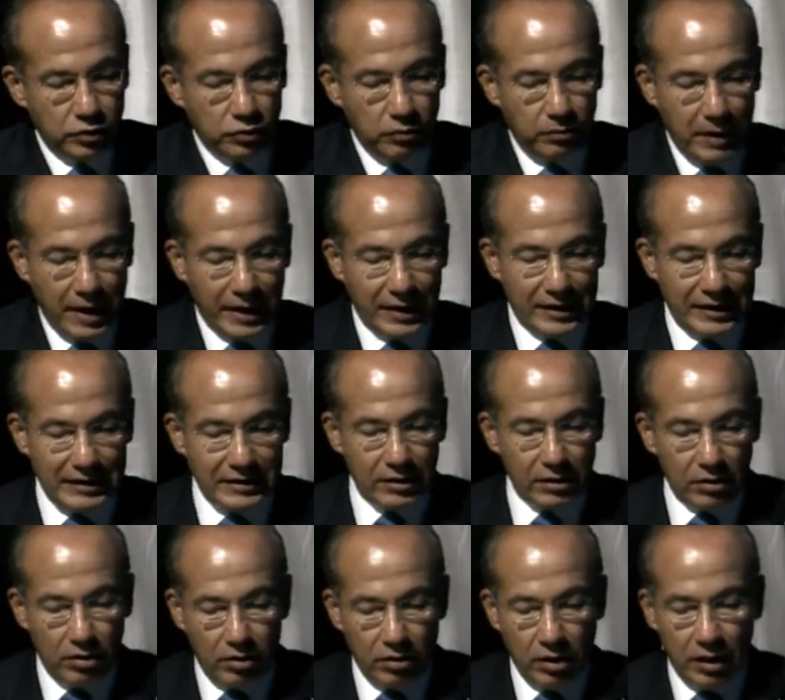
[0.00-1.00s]
to make this
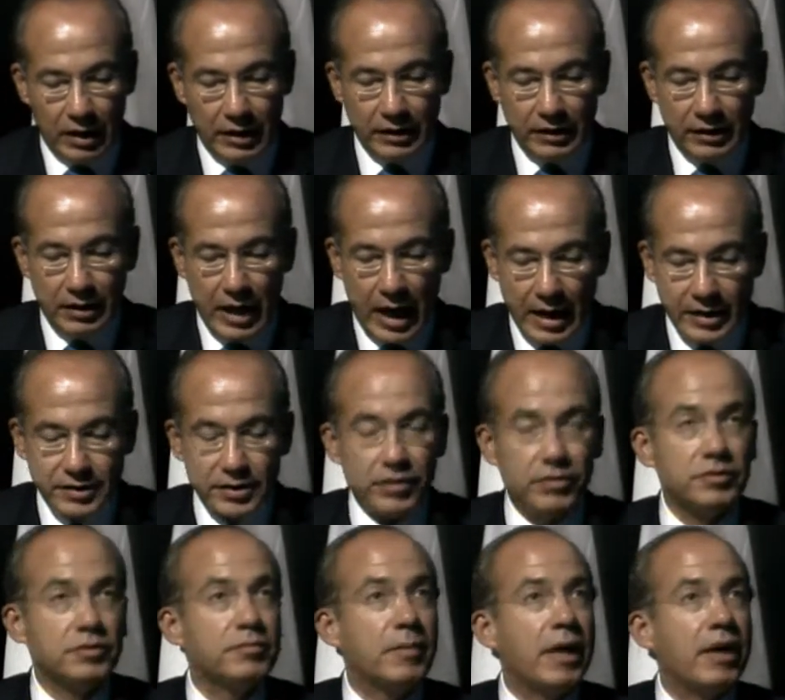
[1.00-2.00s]
long and
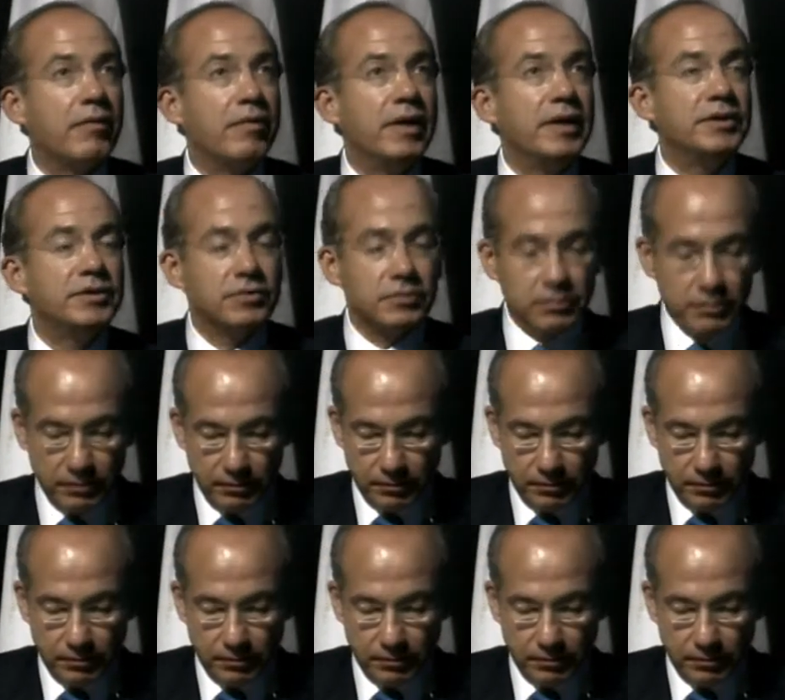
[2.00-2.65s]
dangerous migration.